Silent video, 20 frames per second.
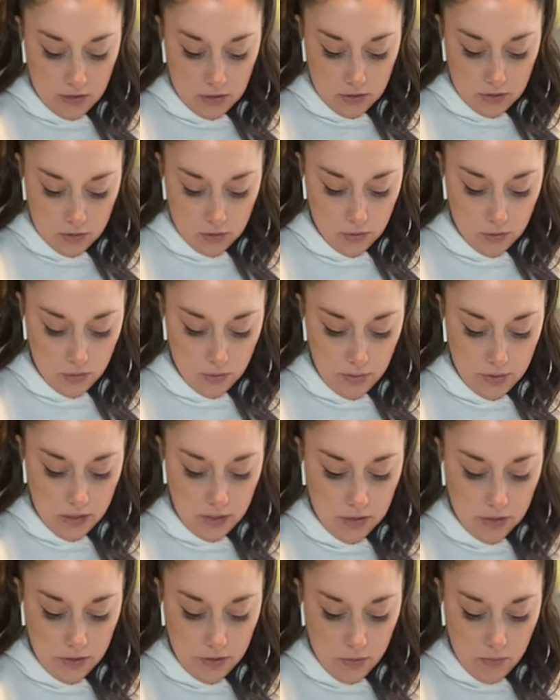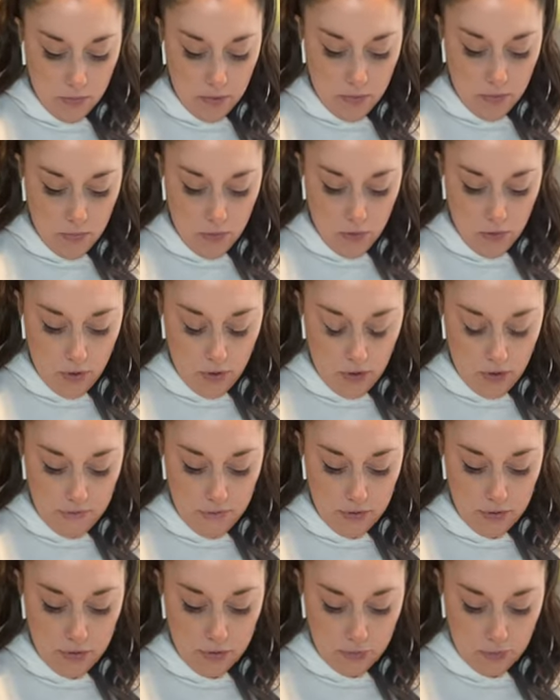So doing a little bit more of
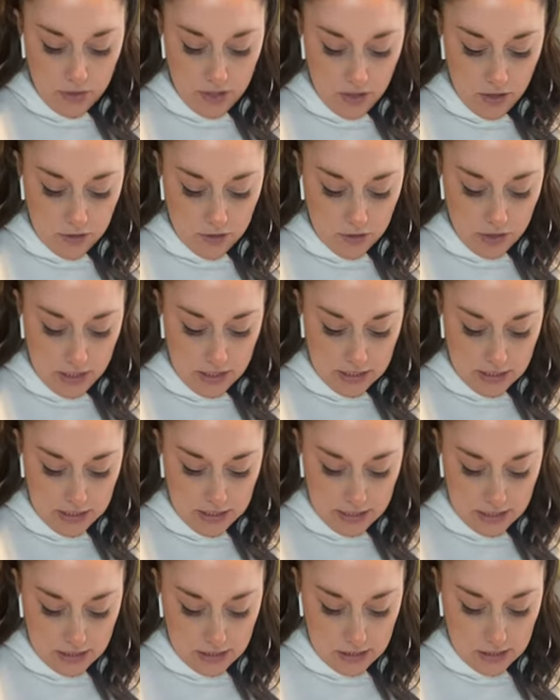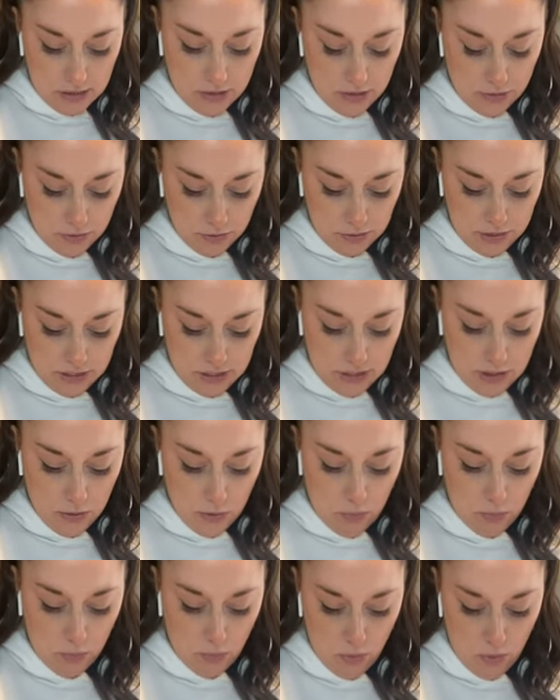a 360 degree
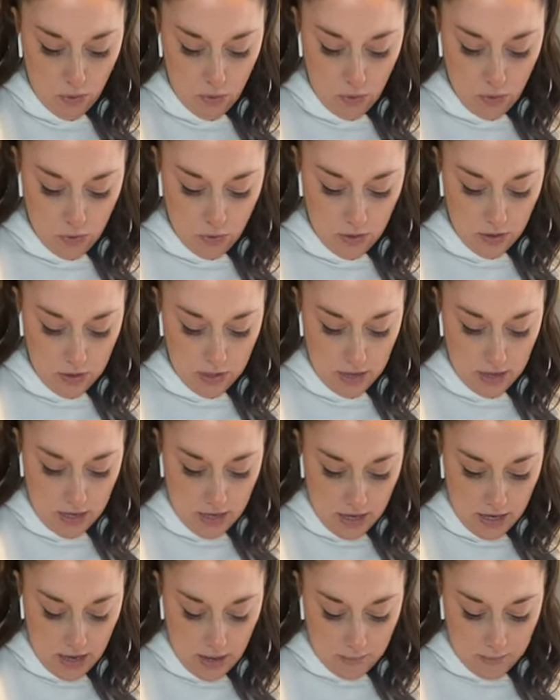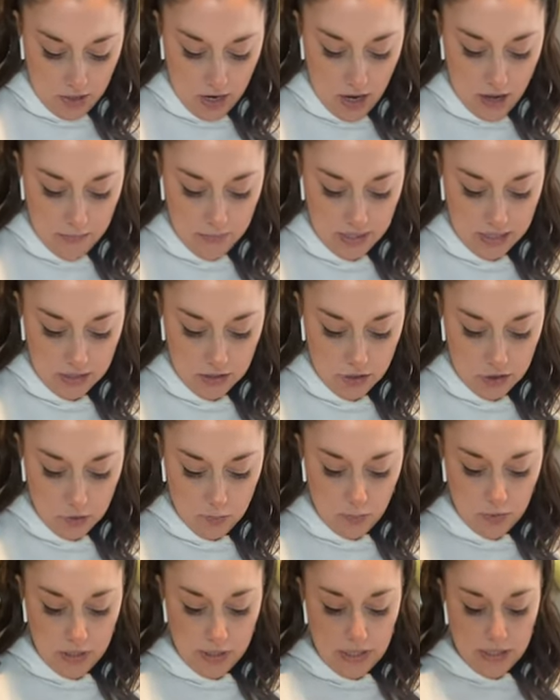roll, I'm coming and
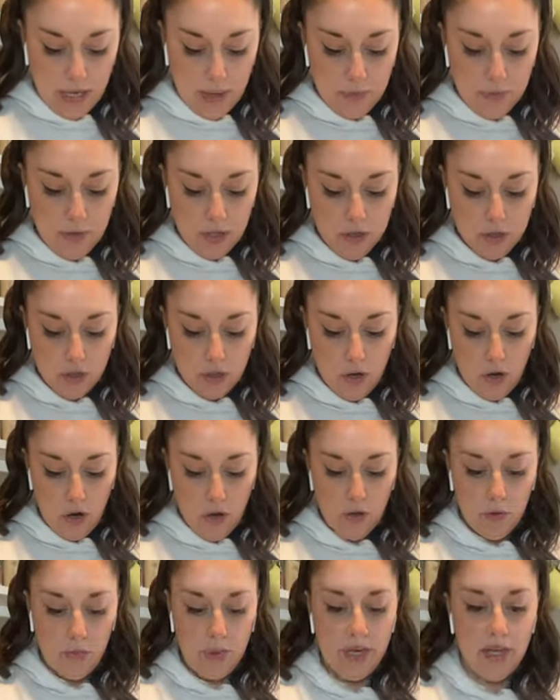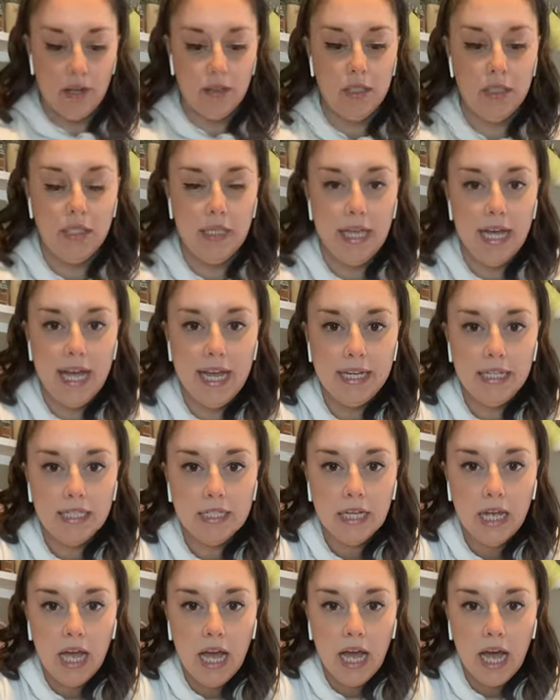just bringing that pressure all the way out to the
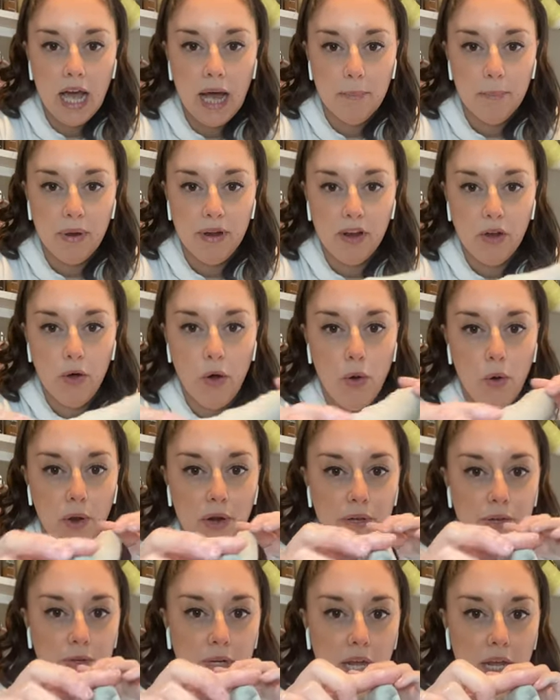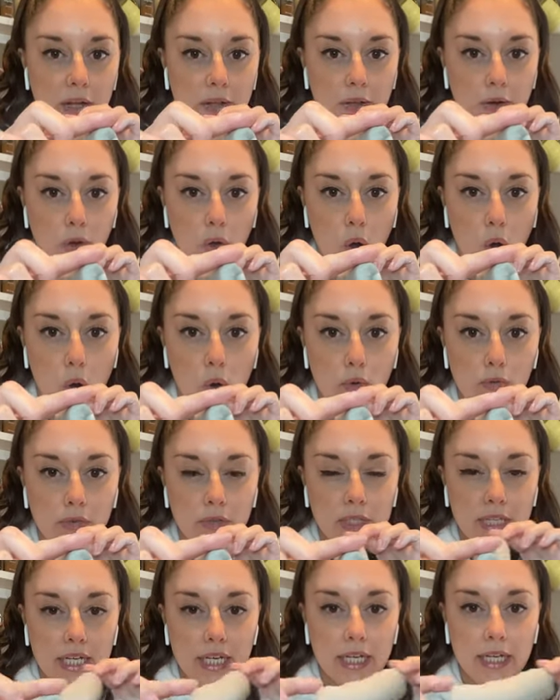end. My coil got a little
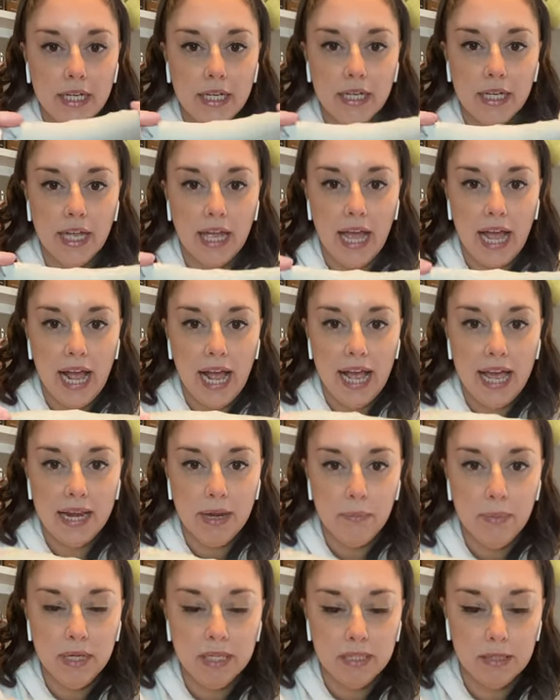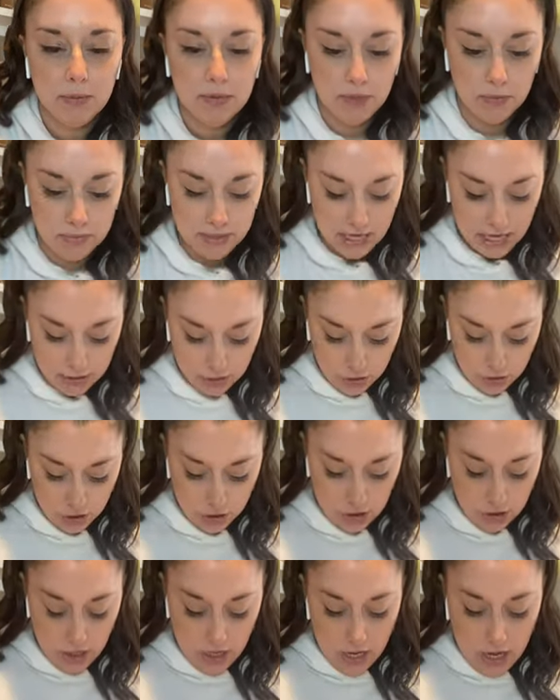ovally and it picked up some
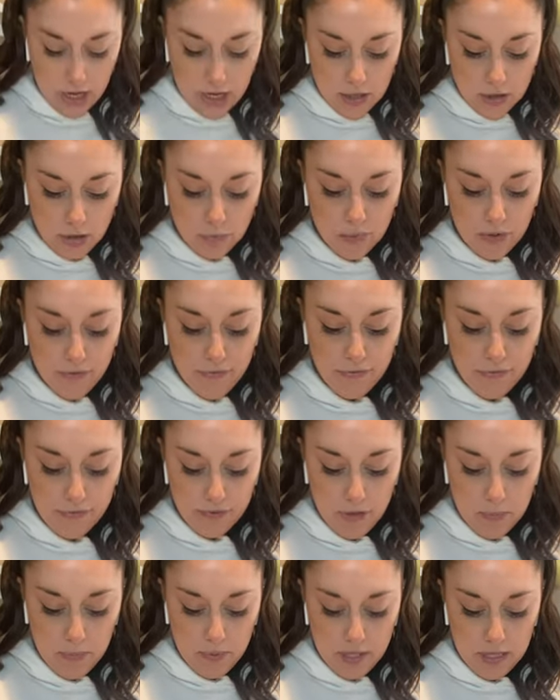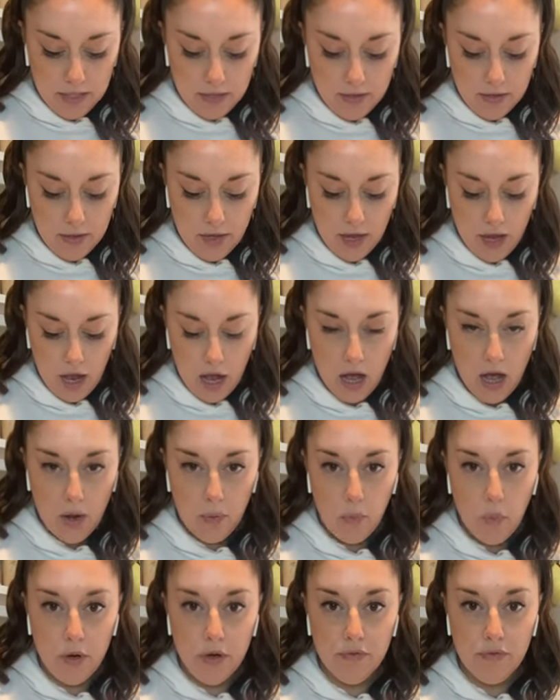texture. So I'm gonna flip it
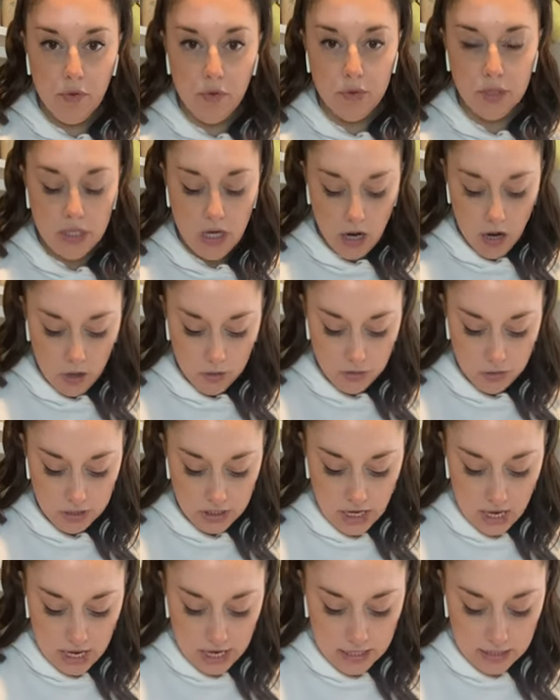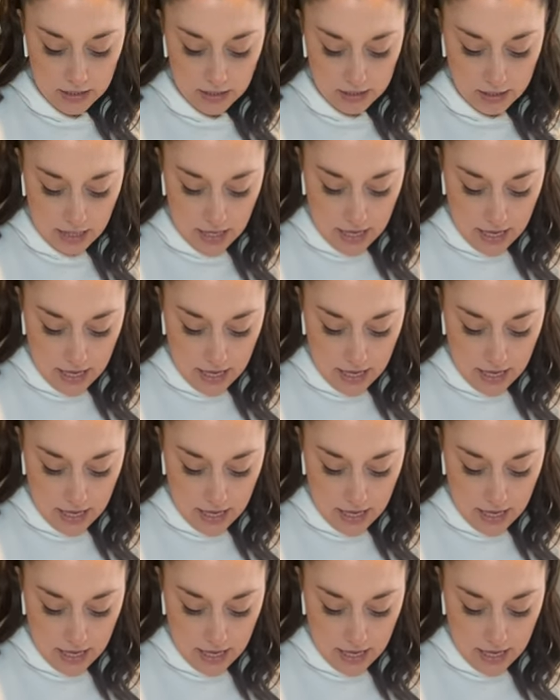on one of those taller sides